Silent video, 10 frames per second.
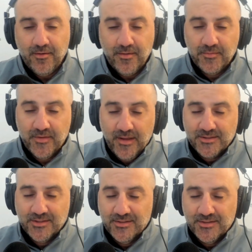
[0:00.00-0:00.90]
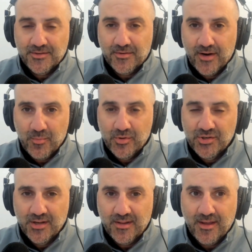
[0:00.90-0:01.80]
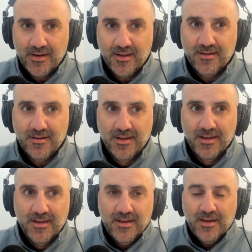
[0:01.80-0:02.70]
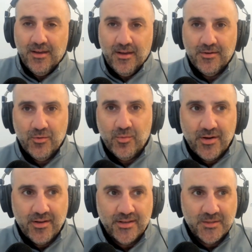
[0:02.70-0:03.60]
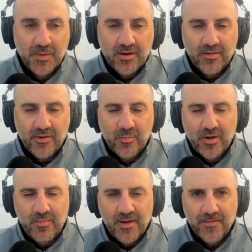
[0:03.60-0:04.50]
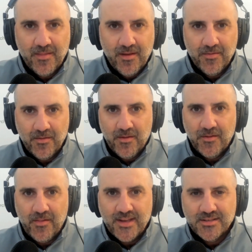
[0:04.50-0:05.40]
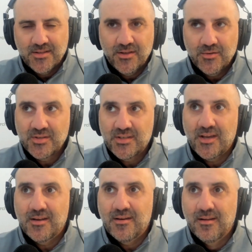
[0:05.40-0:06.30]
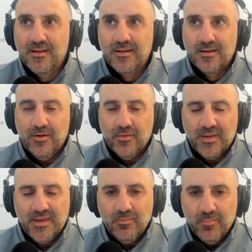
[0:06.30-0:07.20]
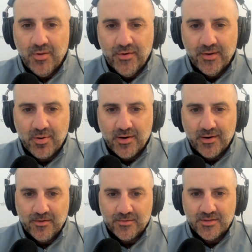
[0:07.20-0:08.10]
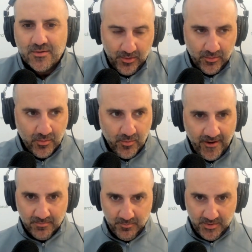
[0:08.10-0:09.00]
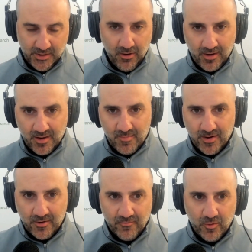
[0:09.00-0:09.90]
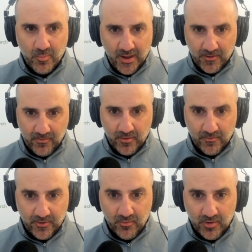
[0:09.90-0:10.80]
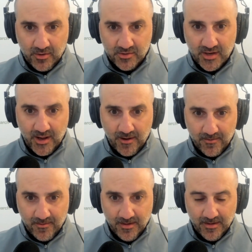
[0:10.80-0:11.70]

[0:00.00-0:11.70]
That's an excellent story. I appreciate that. And I do want to expand a little bit about on the last thing you said, the keep building part. So you and I have been talking about InterviewPath for a few years now,